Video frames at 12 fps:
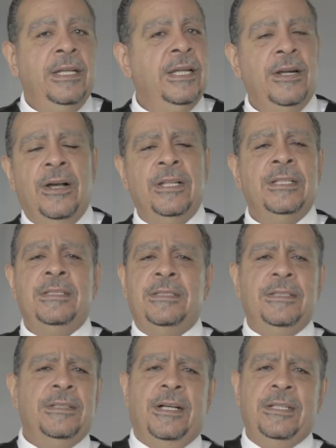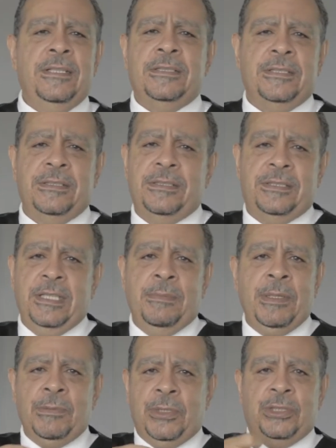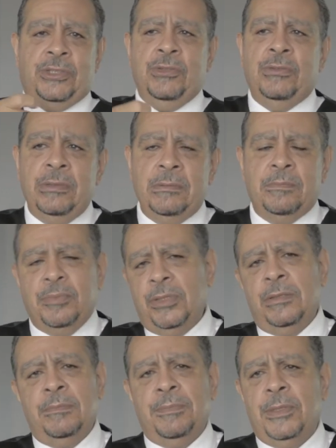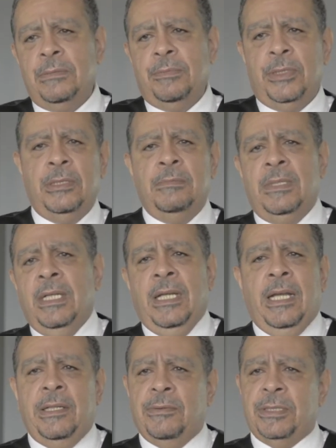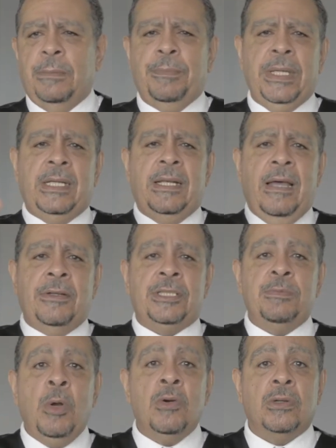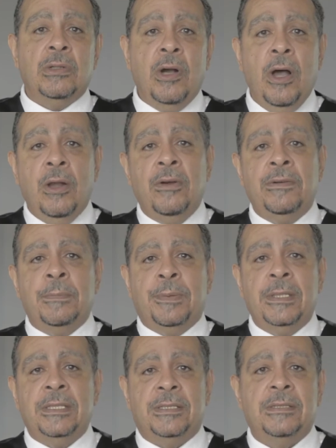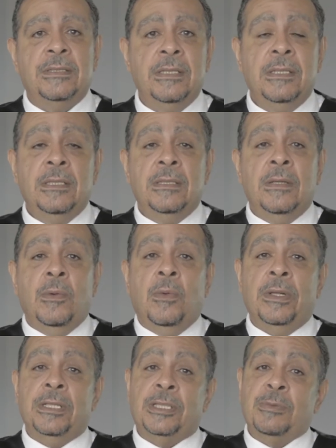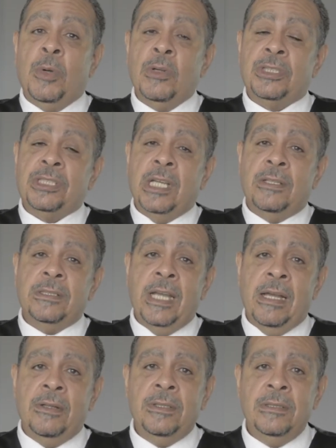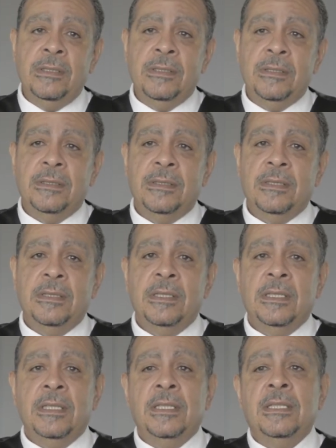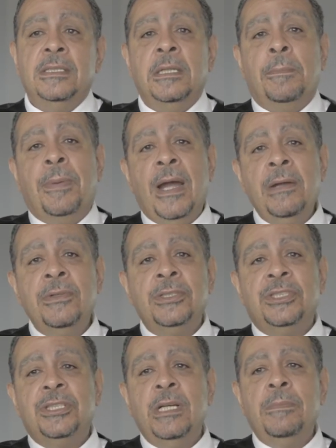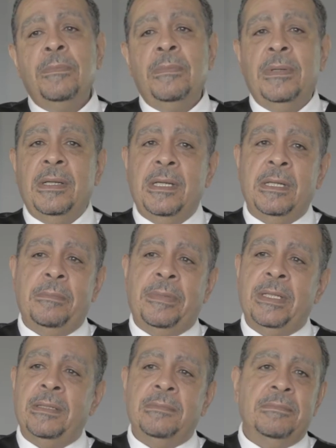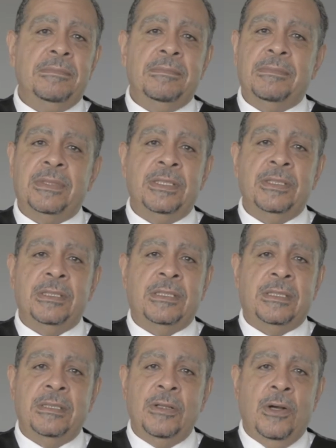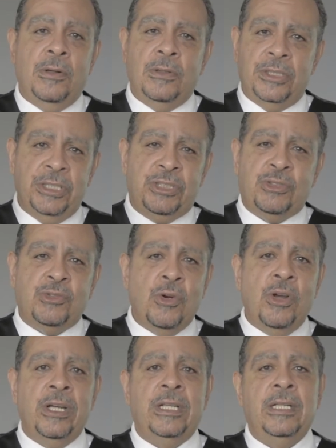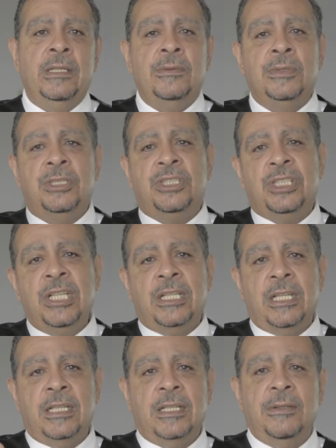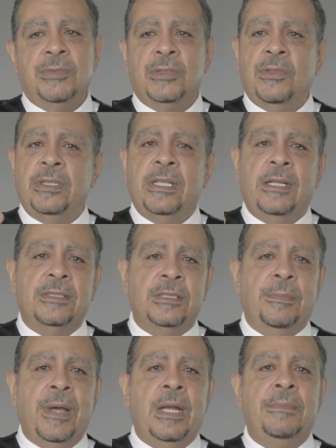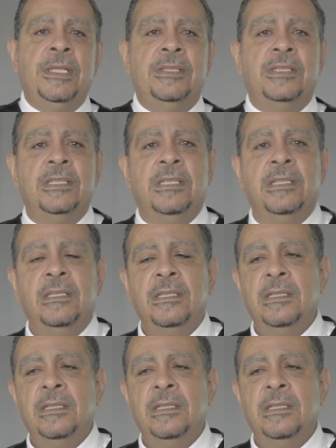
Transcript: And all the seamen were shooting, boom, boom, boom. And there was a big cloud of smoke all over the place. When the smoke settled down, the pirate ship had been destroyed and it was sinking. It was going down to the bottom of the sea.